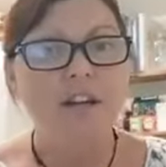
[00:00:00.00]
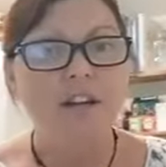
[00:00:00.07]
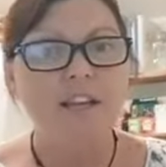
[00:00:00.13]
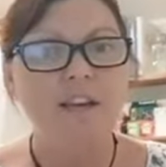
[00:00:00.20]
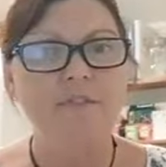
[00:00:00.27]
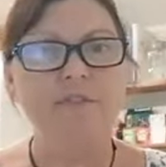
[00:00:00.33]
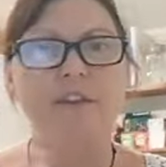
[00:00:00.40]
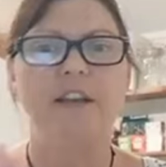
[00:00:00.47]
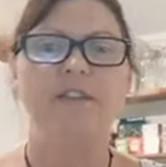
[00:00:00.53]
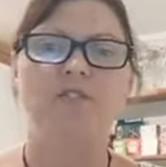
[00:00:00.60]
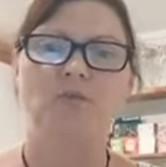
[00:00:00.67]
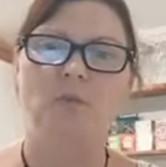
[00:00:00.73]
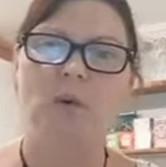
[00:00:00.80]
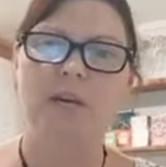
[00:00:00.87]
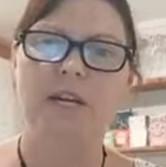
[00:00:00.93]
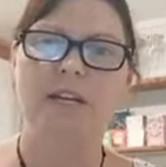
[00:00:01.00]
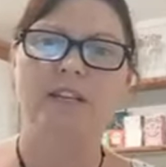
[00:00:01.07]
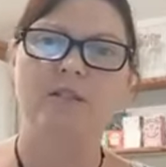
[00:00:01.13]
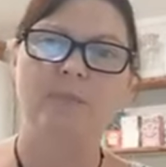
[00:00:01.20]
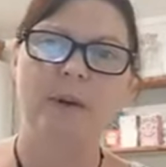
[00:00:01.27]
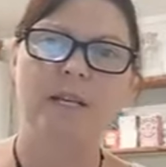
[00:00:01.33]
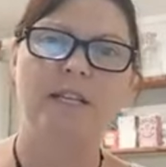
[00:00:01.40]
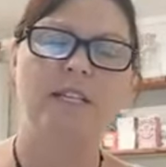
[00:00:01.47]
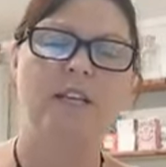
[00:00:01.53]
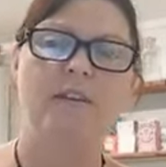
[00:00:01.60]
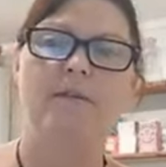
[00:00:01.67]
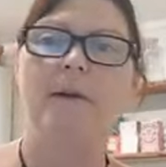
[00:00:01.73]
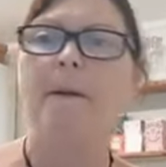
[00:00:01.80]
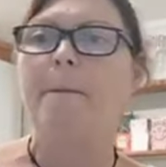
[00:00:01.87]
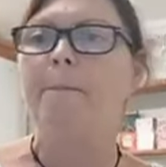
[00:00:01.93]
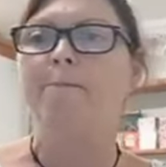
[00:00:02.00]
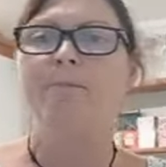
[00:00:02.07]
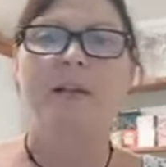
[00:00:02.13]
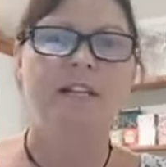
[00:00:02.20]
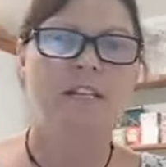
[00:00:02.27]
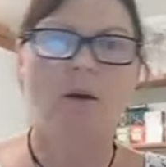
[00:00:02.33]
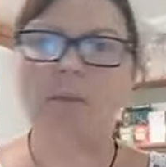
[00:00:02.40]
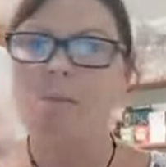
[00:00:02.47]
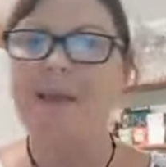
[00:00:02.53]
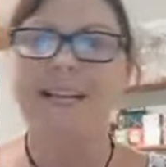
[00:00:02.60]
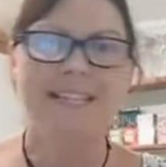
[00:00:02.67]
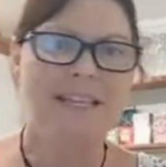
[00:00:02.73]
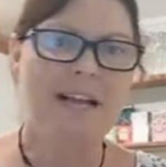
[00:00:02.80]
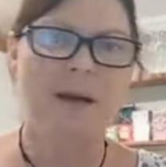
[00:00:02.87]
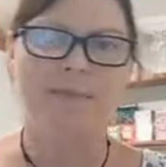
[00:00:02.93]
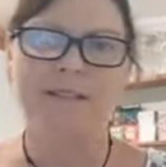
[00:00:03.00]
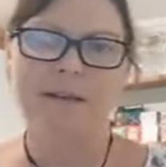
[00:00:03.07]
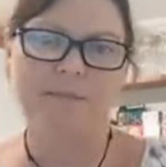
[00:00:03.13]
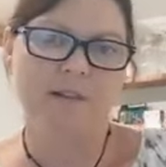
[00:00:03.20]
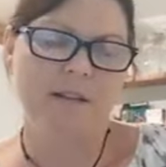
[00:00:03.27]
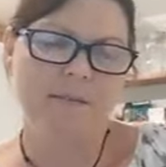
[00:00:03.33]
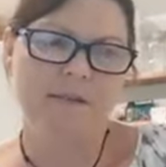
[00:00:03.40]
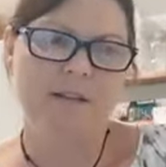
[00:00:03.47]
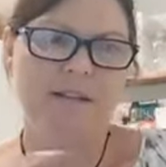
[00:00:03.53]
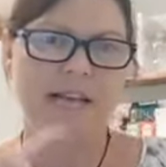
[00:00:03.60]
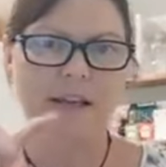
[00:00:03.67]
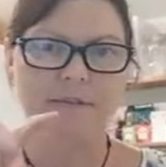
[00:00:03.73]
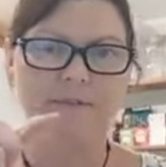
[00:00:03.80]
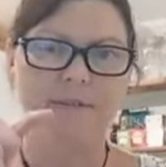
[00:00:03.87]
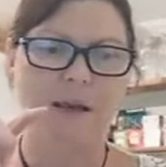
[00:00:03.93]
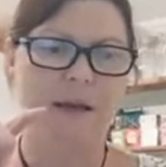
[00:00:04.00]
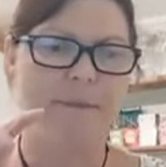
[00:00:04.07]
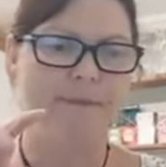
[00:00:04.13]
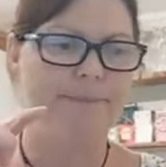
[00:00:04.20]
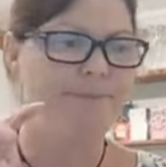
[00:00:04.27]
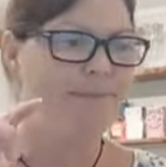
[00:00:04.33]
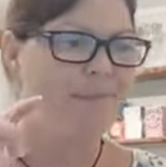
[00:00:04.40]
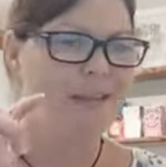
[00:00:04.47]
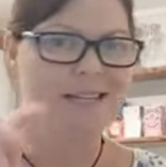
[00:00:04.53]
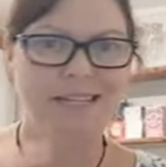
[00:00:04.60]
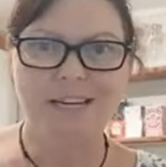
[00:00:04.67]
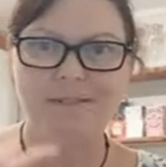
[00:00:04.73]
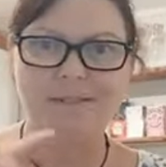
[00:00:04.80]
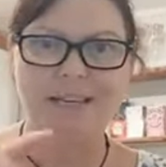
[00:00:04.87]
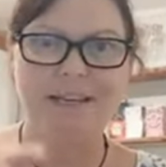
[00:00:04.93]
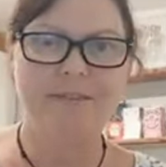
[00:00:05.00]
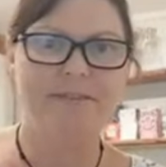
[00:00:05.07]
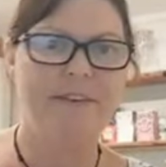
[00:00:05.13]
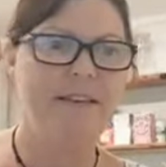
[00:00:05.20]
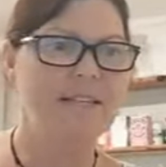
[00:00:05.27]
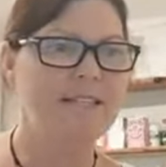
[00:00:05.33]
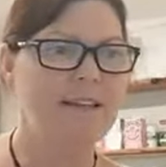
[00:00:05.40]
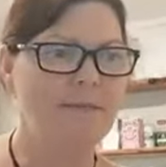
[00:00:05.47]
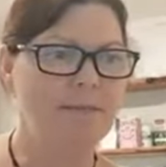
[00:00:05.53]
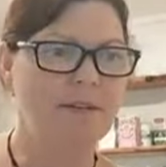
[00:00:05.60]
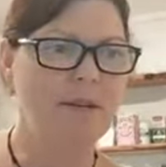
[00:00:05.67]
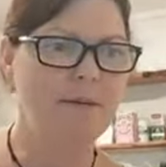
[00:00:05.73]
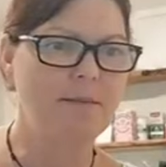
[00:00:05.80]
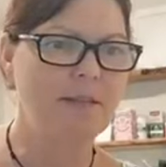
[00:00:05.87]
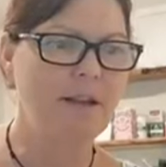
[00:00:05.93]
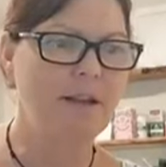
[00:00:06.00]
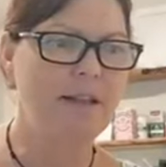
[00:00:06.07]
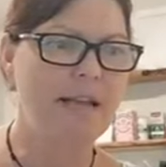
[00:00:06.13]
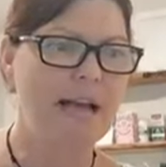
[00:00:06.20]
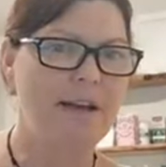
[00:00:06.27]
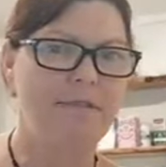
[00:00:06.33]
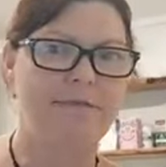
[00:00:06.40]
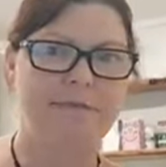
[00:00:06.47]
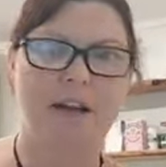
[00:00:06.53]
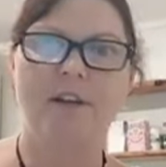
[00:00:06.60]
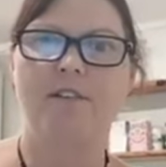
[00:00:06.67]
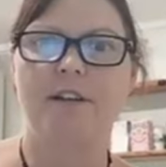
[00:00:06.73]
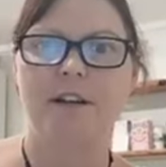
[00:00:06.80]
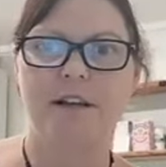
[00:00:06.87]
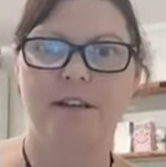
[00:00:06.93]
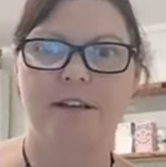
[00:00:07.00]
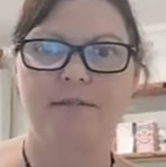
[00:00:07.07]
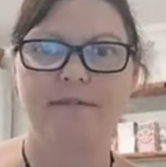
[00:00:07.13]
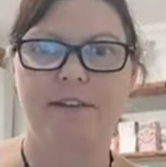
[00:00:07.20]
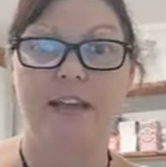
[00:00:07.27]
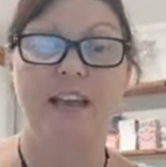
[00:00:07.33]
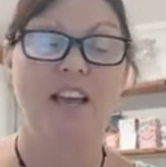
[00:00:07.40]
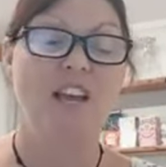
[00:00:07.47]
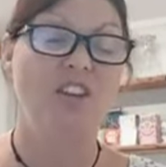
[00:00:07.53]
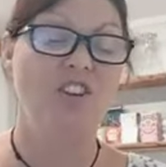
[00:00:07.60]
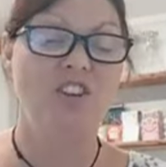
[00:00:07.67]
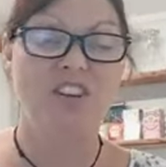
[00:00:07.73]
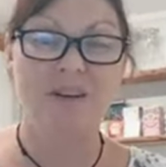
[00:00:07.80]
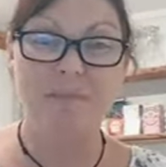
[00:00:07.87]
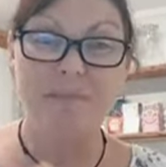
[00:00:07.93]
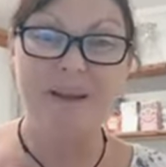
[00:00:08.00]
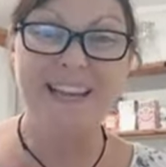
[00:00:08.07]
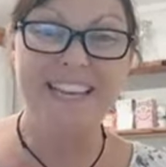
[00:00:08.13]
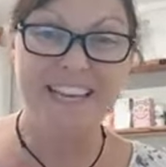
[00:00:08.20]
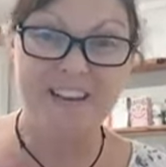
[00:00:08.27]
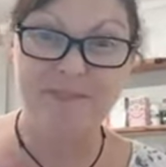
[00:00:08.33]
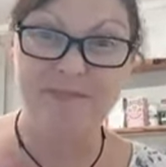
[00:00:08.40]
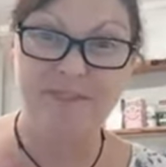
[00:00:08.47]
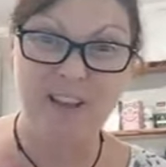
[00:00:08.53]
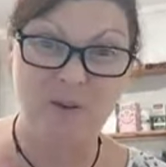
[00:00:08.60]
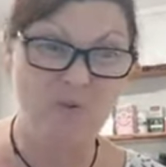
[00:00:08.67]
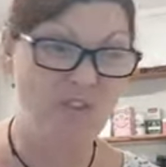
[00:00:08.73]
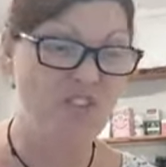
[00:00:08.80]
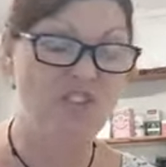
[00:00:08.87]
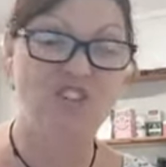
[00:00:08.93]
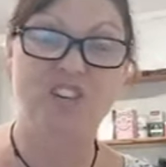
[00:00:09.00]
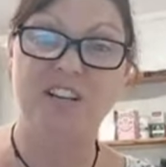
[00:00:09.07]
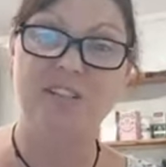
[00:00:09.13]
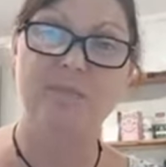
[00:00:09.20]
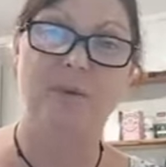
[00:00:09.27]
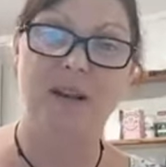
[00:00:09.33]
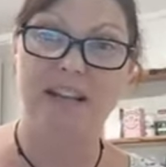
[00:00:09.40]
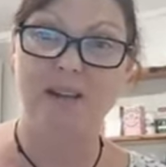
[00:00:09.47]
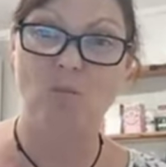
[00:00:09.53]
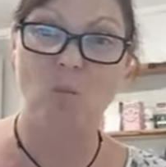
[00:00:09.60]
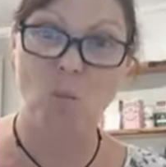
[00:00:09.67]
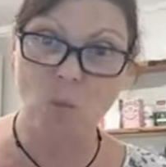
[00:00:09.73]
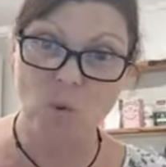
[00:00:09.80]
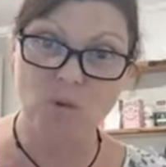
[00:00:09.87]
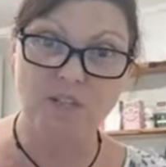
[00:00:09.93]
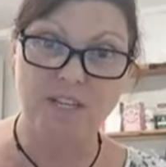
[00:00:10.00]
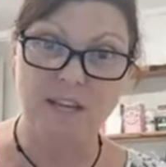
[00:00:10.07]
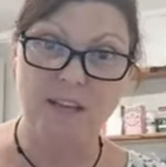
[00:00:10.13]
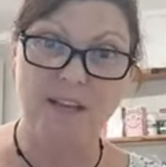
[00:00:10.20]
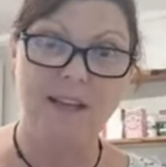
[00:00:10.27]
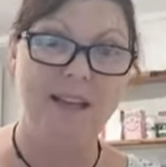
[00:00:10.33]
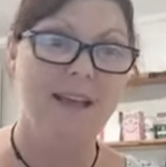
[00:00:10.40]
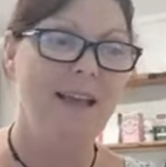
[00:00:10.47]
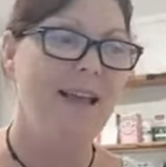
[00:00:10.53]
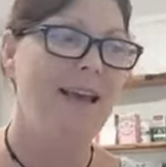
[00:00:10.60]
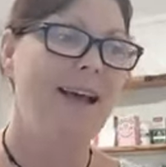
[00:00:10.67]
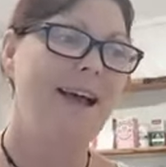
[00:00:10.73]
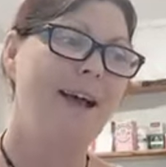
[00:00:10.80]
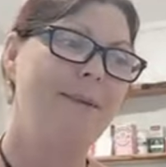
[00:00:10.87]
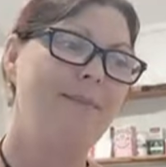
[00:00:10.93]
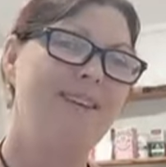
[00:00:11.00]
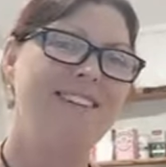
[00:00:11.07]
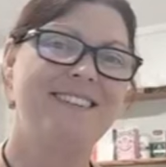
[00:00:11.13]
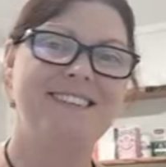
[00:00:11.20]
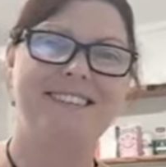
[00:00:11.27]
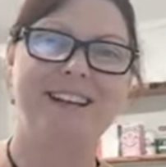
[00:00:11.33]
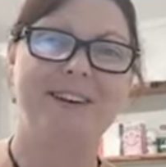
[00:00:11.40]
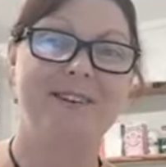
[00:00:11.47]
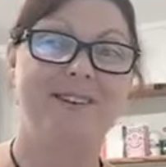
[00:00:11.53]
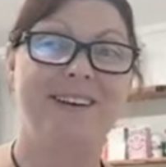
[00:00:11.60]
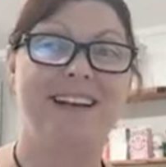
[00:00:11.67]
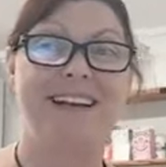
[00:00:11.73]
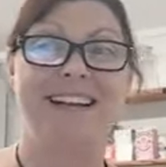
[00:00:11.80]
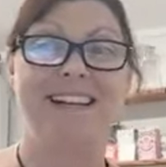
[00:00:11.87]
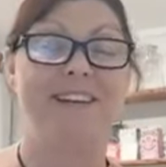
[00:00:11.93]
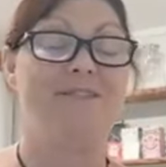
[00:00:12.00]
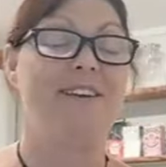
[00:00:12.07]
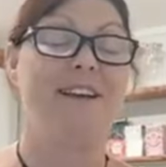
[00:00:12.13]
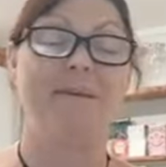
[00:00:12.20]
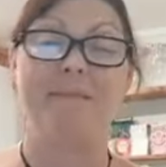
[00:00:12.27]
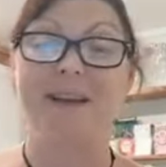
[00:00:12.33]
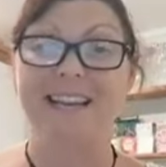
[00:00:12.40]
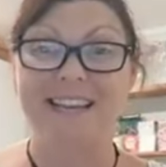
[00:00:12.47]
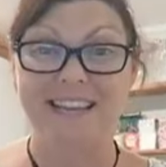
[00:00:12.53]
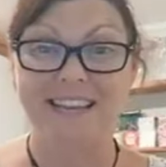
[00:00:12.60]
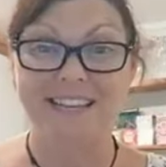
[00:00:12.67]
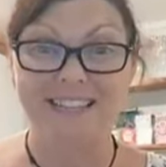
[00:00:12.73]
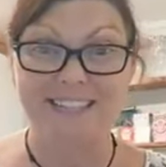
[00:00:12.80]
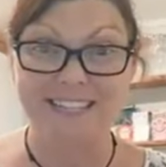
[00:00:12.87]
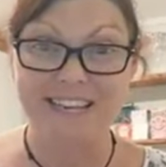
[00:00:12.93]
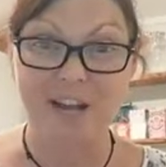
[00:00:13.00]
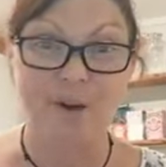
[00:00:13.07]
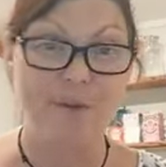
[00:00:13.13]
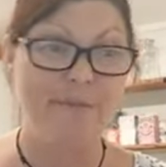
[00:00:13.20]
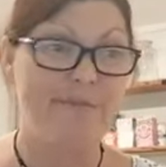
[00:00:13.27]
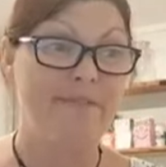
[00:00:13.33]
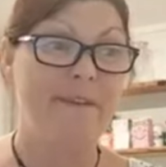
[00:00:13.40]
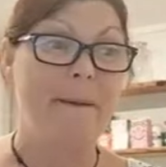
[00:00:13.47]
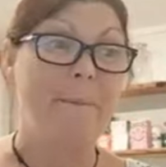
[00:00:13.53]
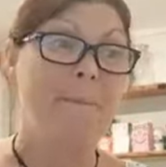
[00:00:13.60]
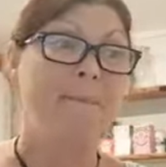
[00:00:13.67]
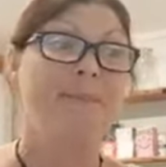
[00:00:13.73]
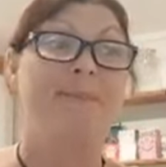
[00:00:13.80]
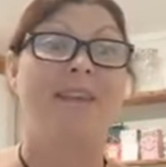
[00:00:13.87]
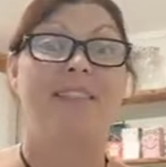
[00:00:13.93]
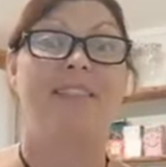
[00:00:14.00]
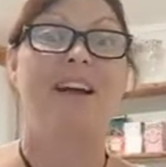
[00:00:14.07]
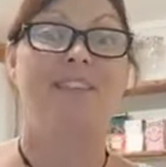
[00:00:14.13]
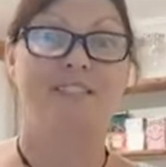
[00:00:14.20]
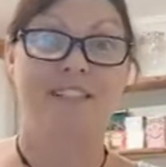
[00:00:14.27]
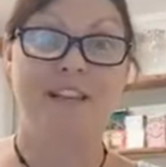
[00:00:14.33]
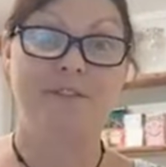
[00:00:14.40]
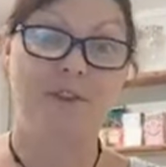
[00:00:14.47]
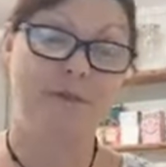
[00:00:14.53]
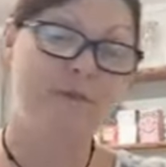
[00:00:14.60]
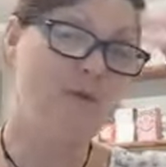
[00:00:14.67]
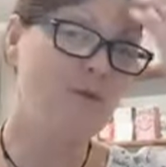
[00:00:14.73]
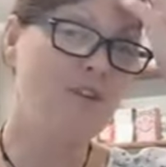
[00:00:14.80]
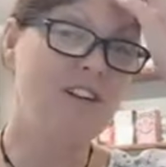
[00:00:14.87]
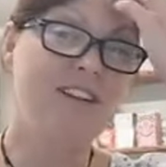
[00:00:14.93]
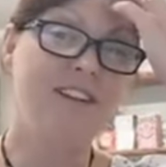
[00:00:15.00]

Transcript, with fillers: kefir. It's really expensive. So I mix it up. Sometimes I'll have um, dairy kefir. Sometimes I'll have coconut kefir. You can make kefir with just plain water. Um, so, and if you can make it yourself, that'll save you a fortune. I know